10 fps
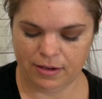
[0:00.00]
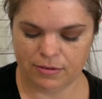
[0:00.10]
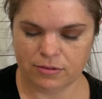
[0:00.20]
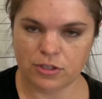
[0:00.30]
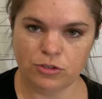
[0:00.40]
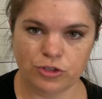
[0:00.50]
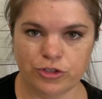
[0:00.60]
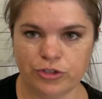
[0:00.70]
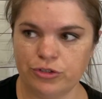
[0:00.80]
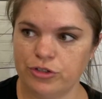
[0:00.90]
Do, do,
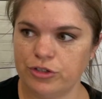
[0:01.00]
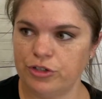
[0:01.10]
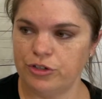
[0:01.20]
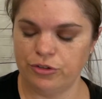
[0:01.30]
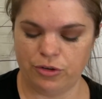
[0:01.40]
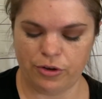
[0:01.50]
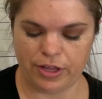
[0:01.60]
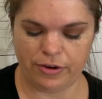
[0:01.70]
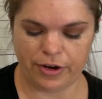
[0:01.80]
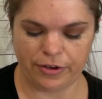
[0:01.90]
do, do. Okay,
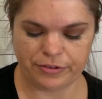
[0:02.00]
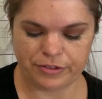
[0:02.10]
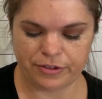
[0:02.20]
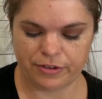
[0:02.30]
there it goes.